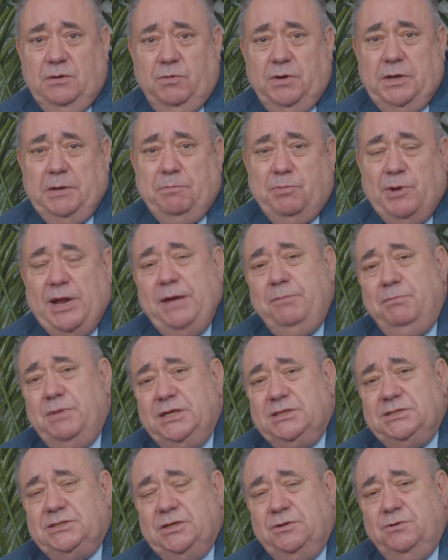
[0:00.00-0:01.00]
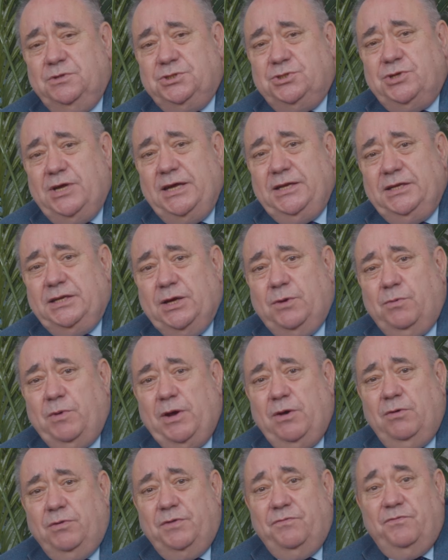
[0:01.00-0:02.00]
when the Prime Minister who's trying to
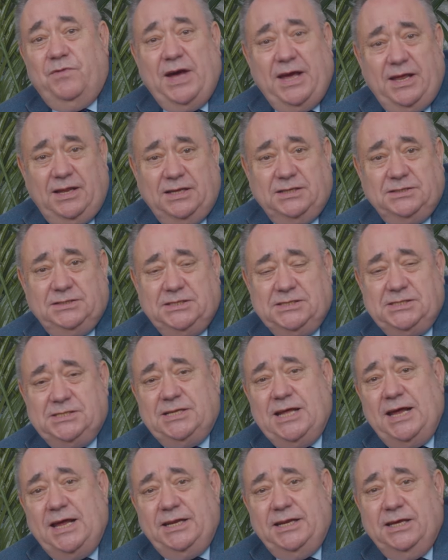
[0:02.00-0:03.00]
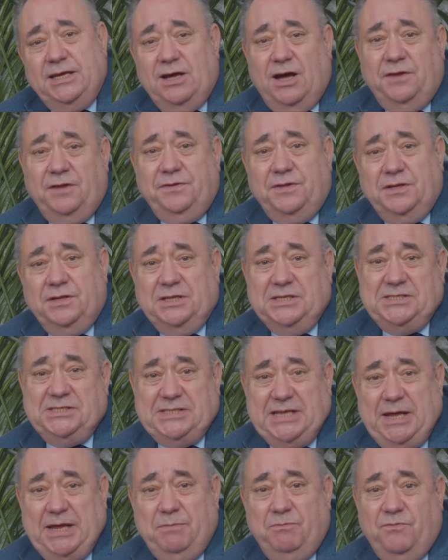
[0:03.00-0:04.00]
quell the violence is standing under the
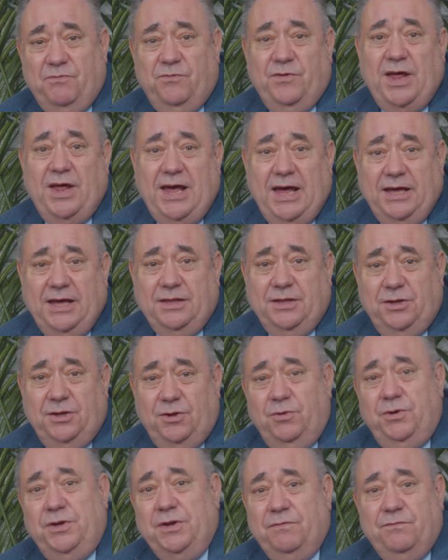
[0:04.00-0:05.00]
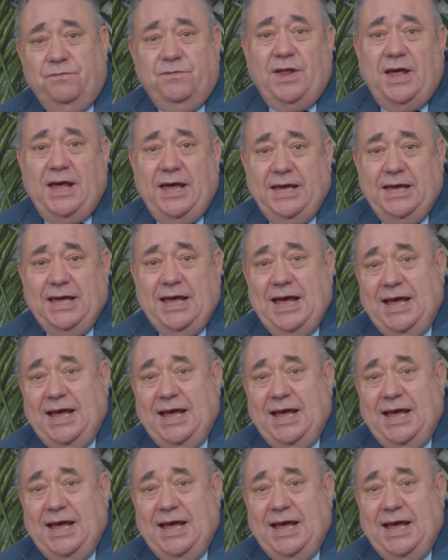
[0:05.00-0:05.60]
same flag, the Union flag,